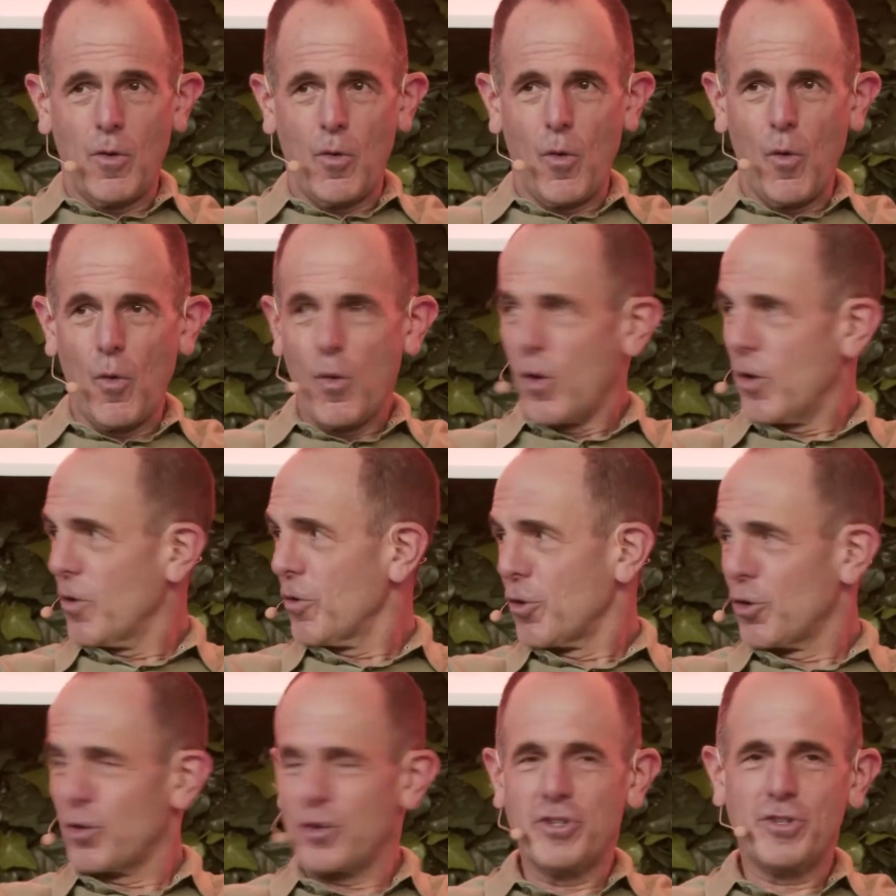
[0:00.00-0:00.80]
or
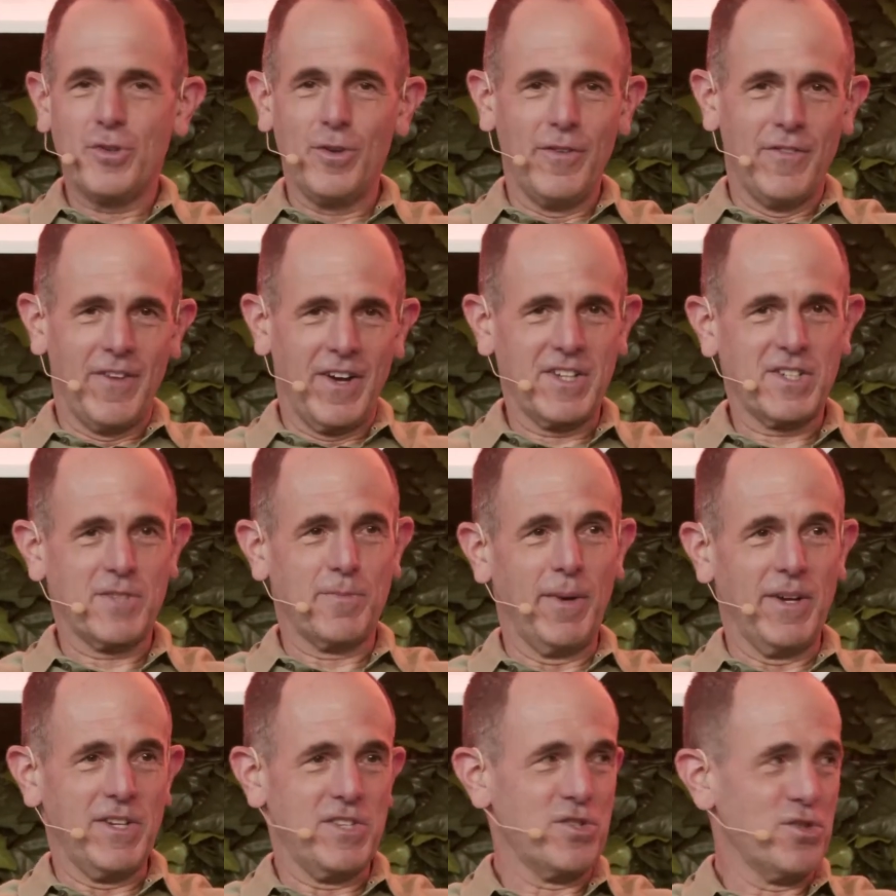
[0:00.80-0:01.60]
learn to invest
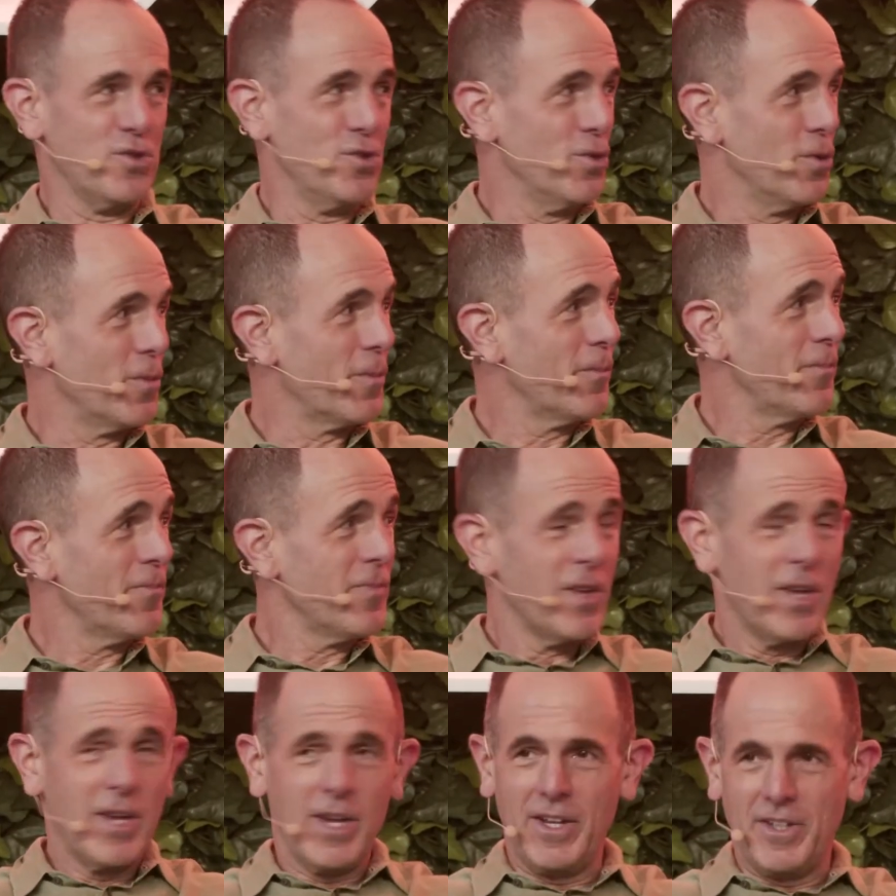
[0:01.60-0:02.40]
by Zoom
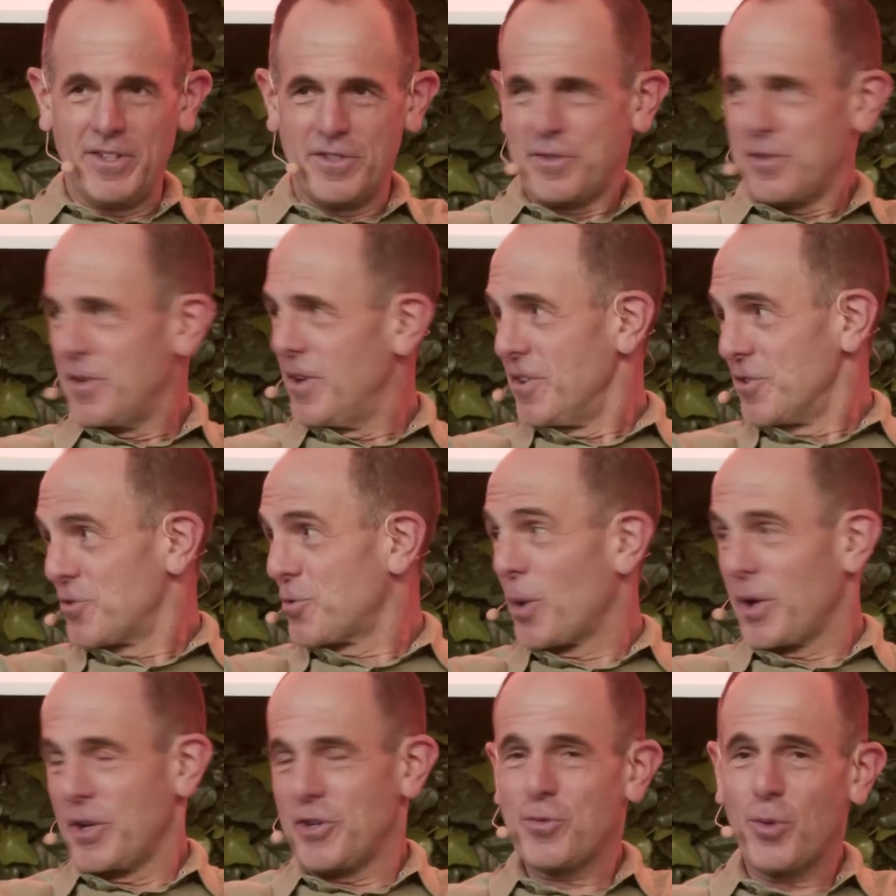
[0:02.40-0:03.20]
in
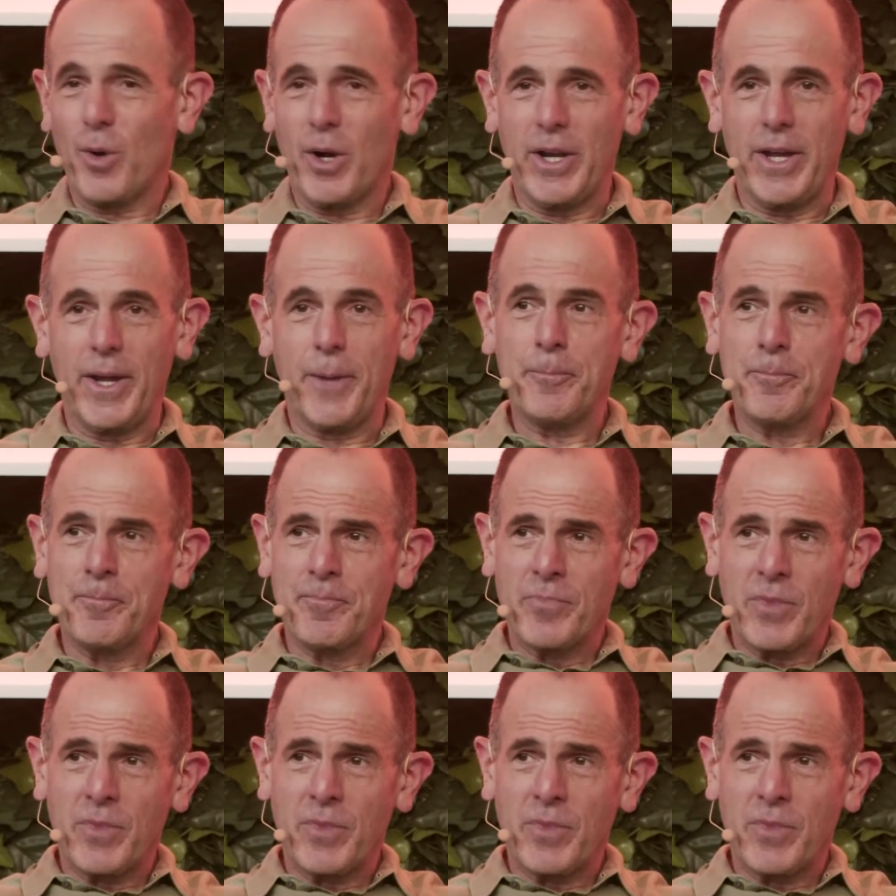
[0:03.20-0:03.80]
2020.